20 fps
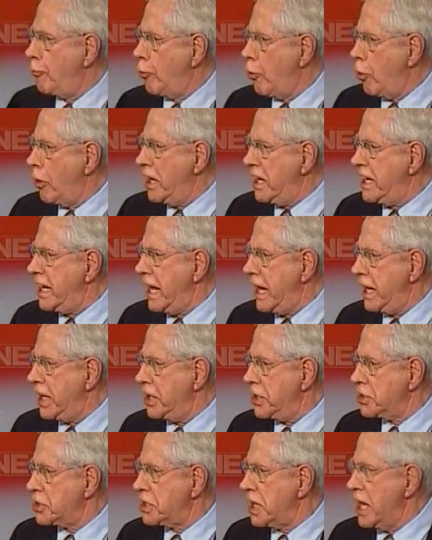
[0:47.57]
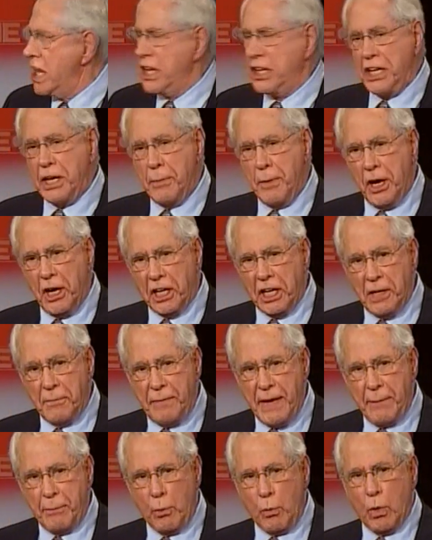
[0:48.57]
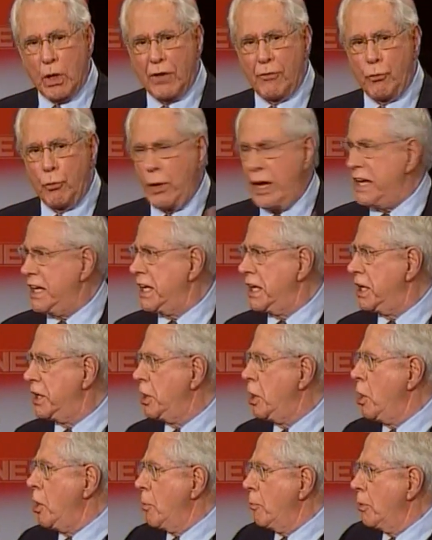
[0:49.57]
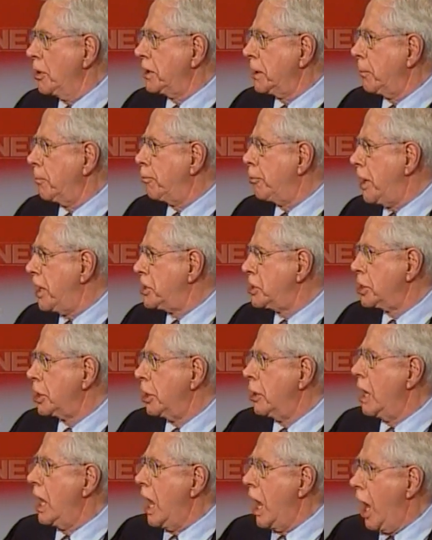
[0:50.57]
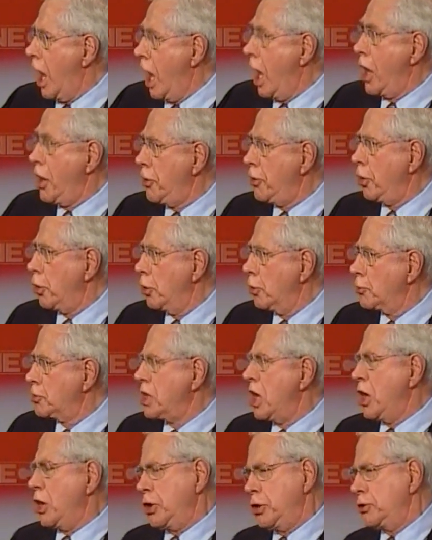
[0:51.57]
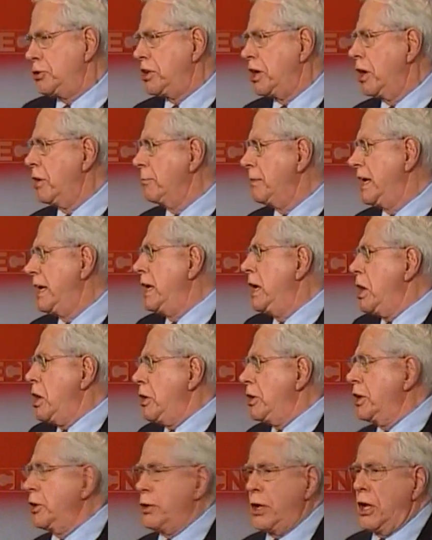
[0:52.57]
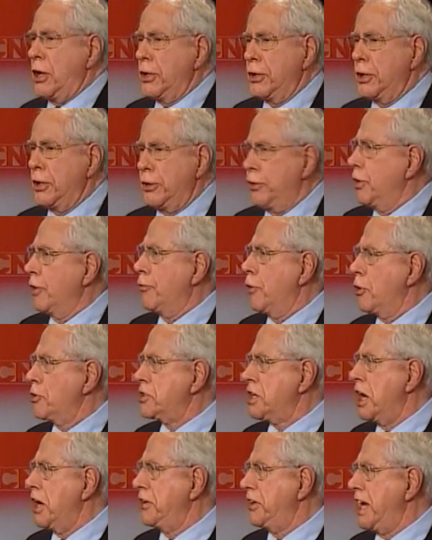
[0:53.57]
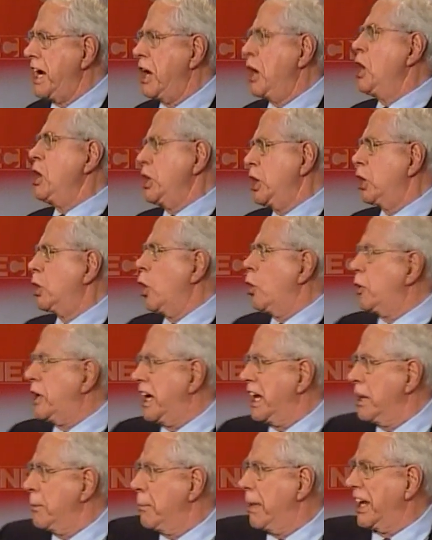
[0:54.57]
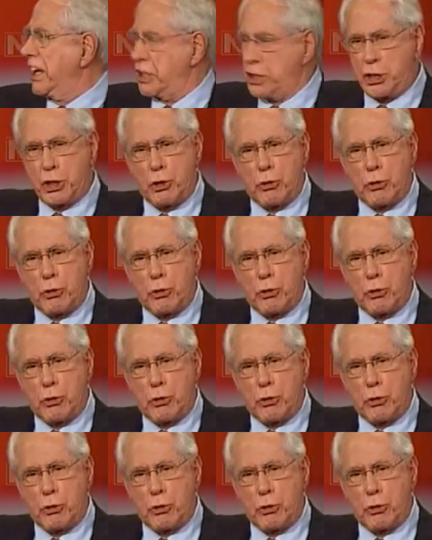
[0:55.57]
40 days, the American people will have weighed in, put the pressure on those. You tell me that the votes aren't there, you go get them by the